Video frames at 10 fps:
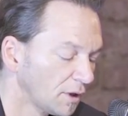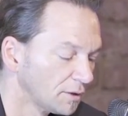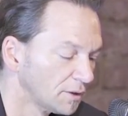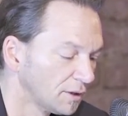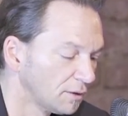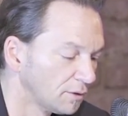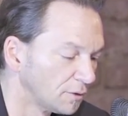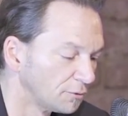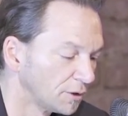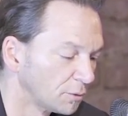And
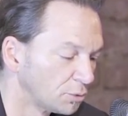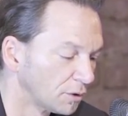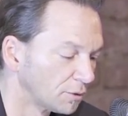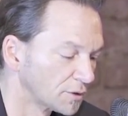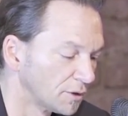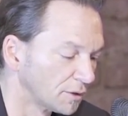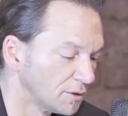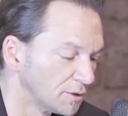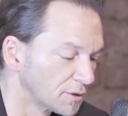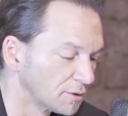then the fingerprint looks
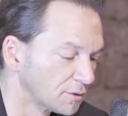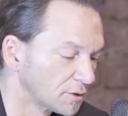like this.